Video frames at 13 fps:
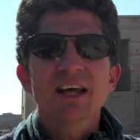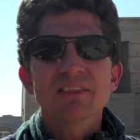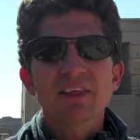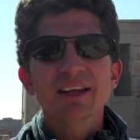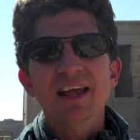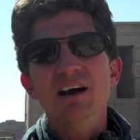
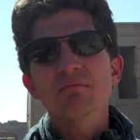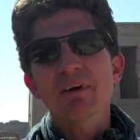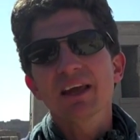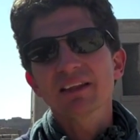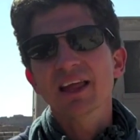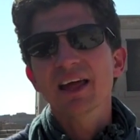they now
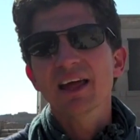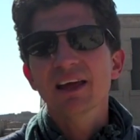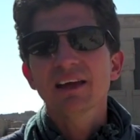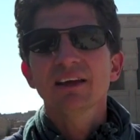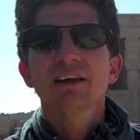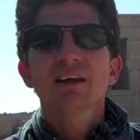make their
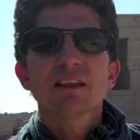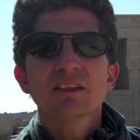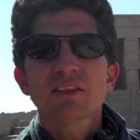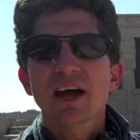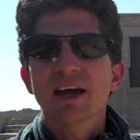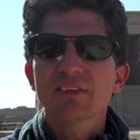
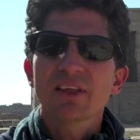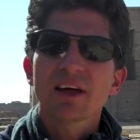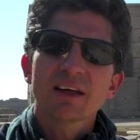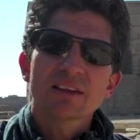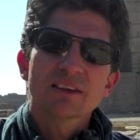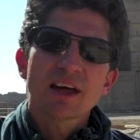
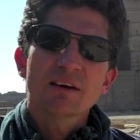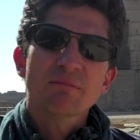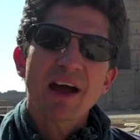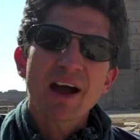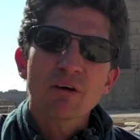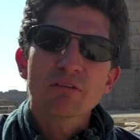
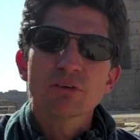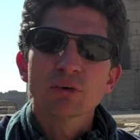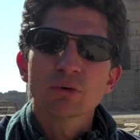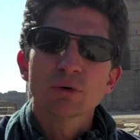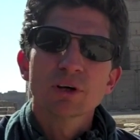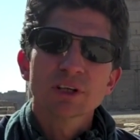
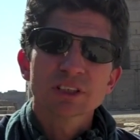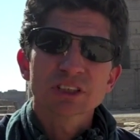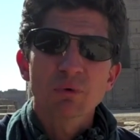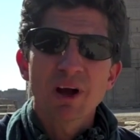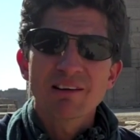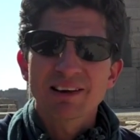powerful
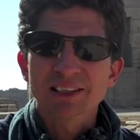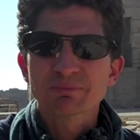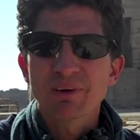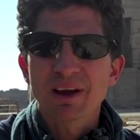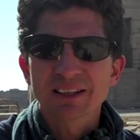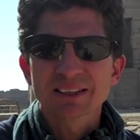square
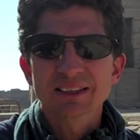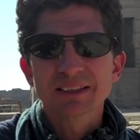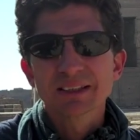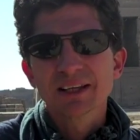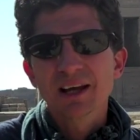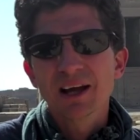aspect
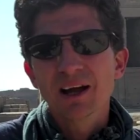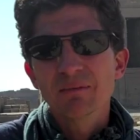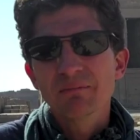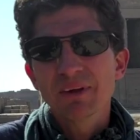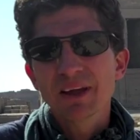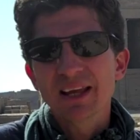
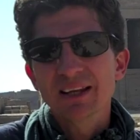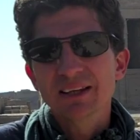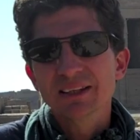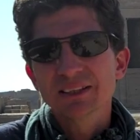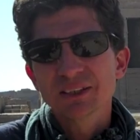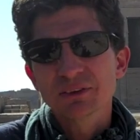in
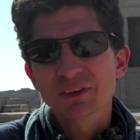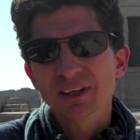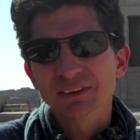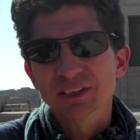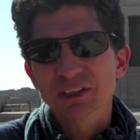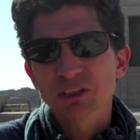
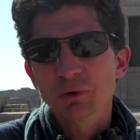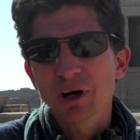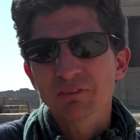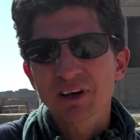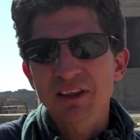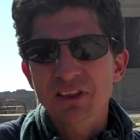
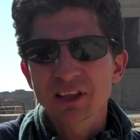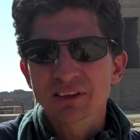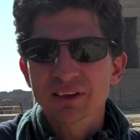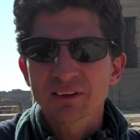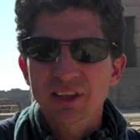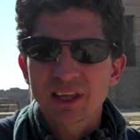2012. And I think
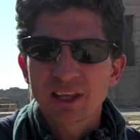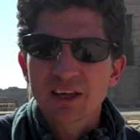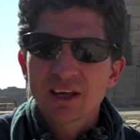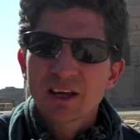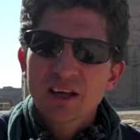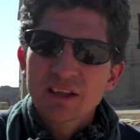that the
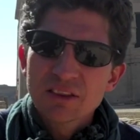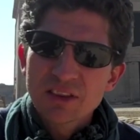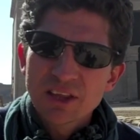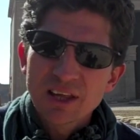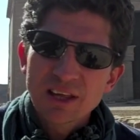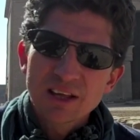
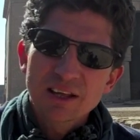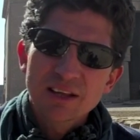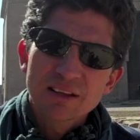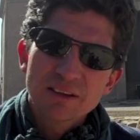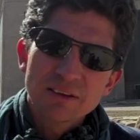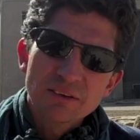
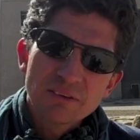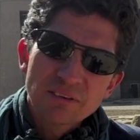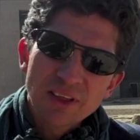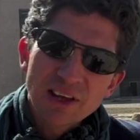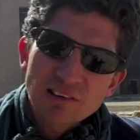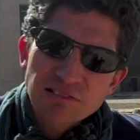
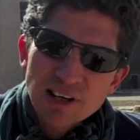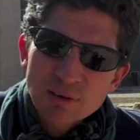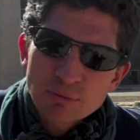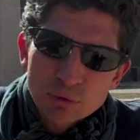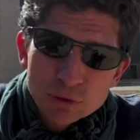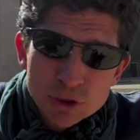
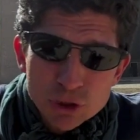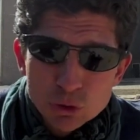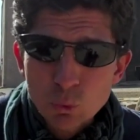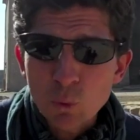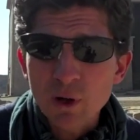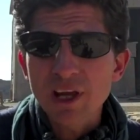incredible
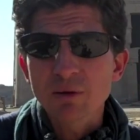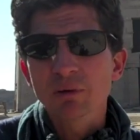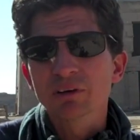sweep